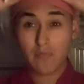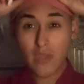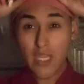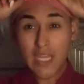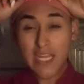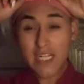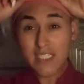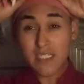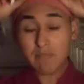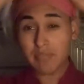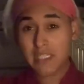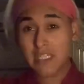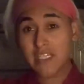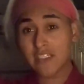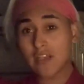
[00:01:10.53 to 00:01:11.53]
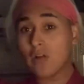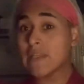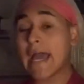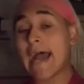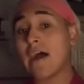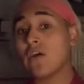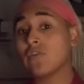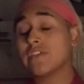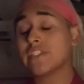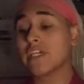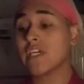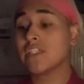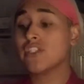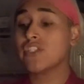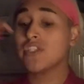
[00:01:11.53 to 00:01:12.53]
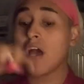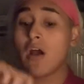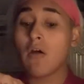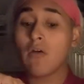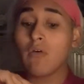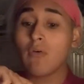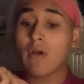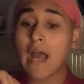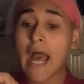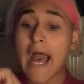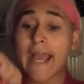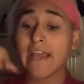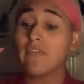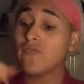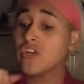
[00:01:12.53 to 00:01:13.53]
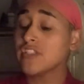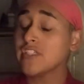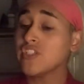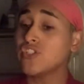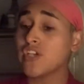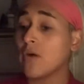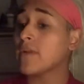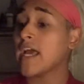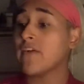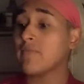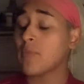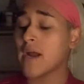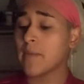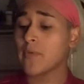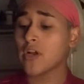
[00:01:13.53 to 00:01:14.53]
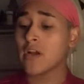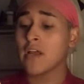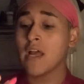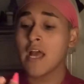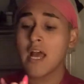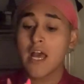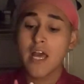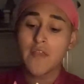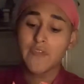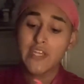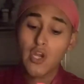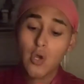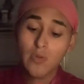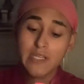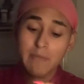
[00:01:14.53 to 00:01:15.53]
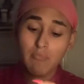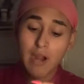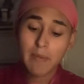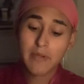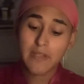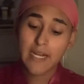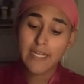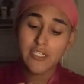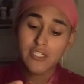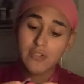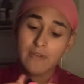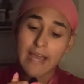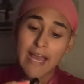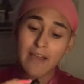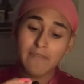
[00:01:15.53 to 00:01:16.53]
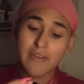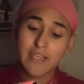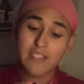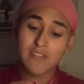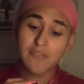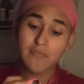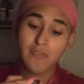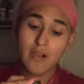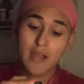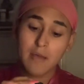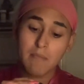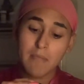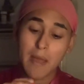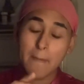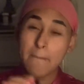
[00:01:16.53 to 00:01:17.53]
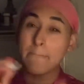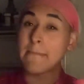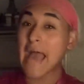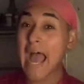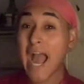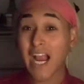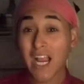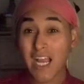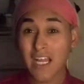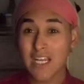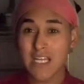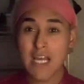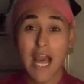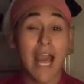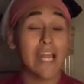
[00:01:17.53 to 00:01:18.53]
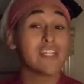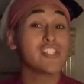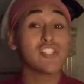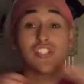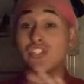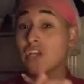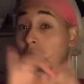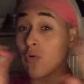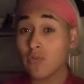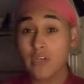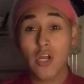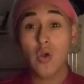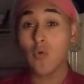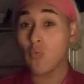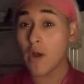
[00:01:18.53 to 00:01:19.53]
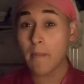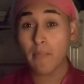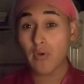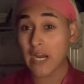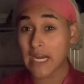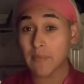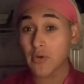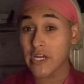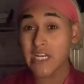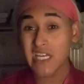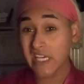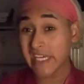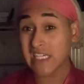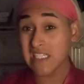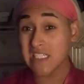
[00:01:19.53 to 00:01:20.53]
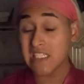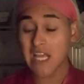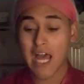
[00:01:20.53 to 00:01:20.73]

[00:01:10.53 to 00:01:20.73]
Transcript: It is completely sold out, so I unfortunately don't have primer. The only primer that I do have is from MAC. I don't know what primer it is.